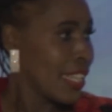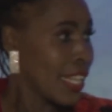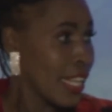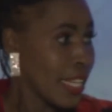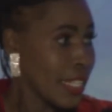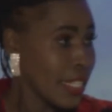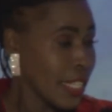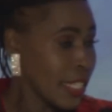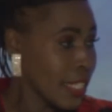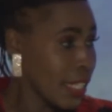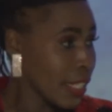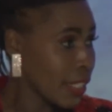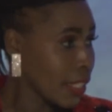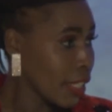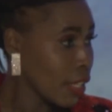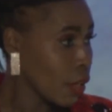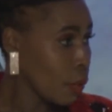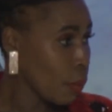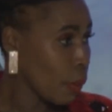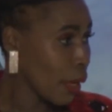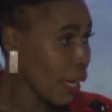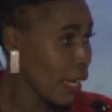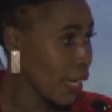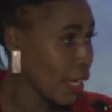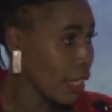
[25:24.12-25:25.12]
there's a
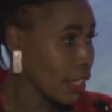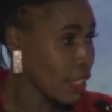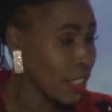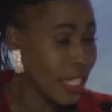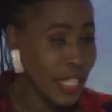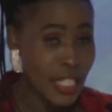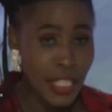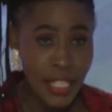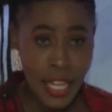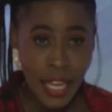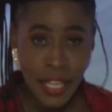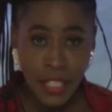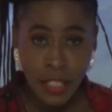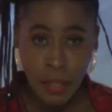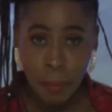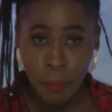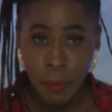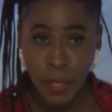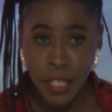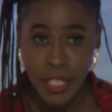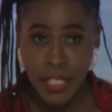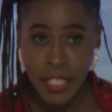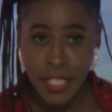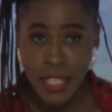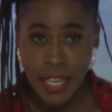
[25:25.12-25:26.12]
certain way, just like
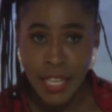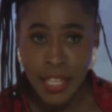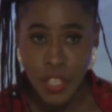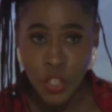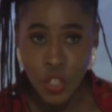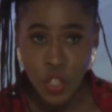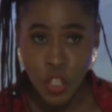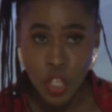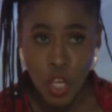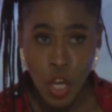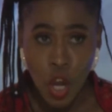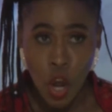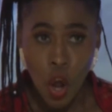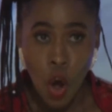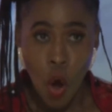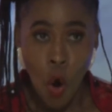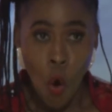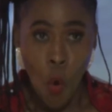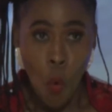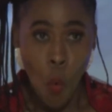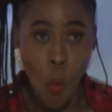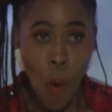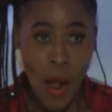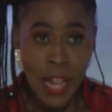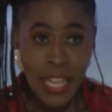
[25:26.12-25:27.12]
the presidents.
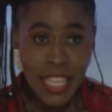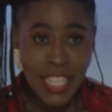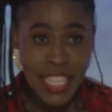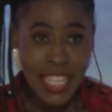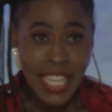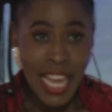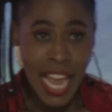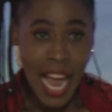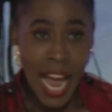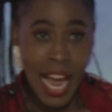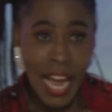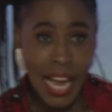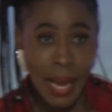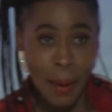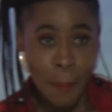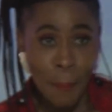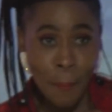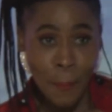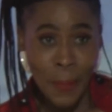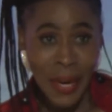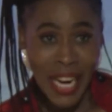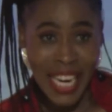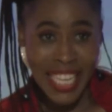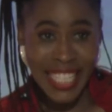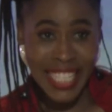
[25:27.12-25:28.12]
Once they are
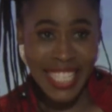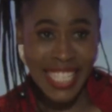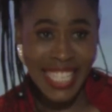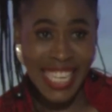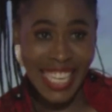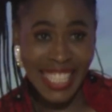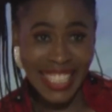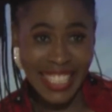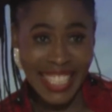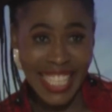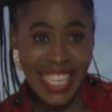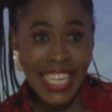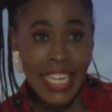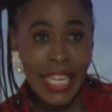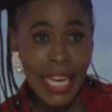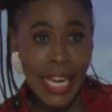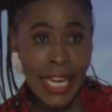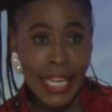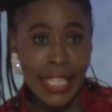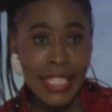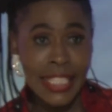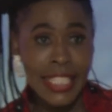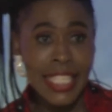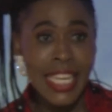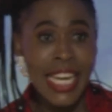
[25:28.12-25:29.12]
president
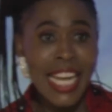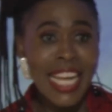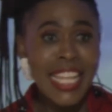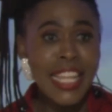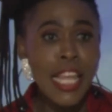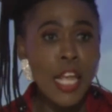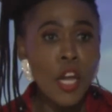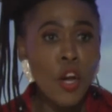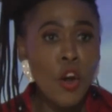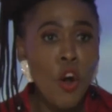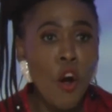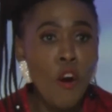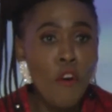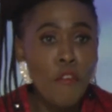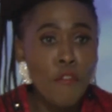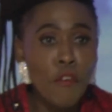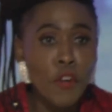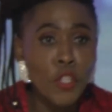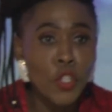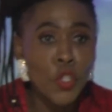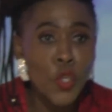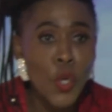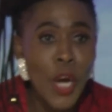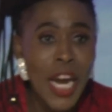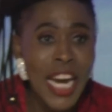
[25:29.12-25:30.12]
elect, they go
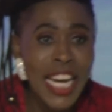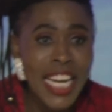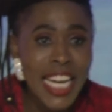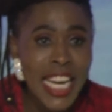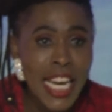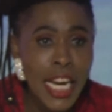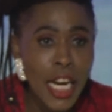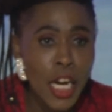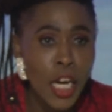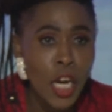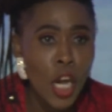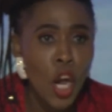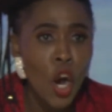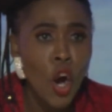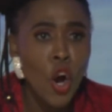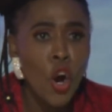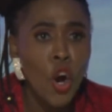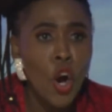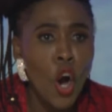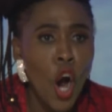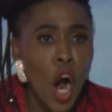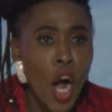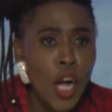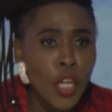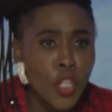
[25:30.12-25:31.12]
for training,
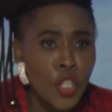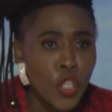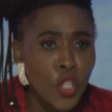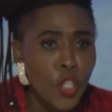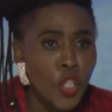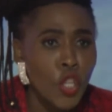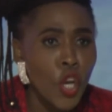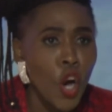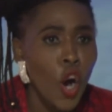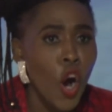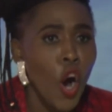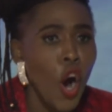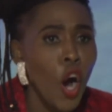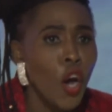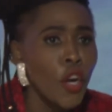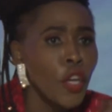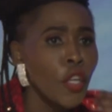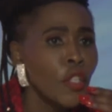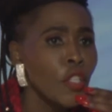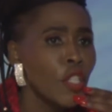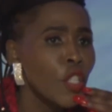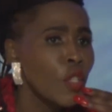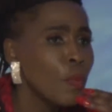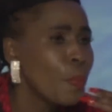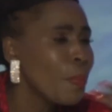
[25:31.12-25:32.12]
course
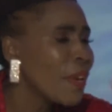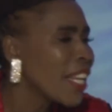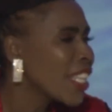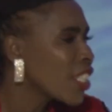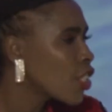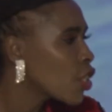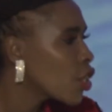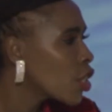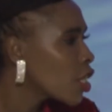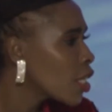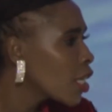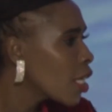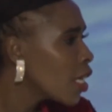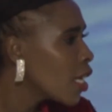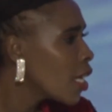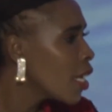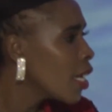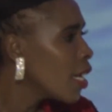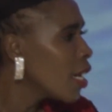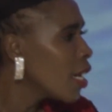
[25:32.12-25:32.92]
on speech,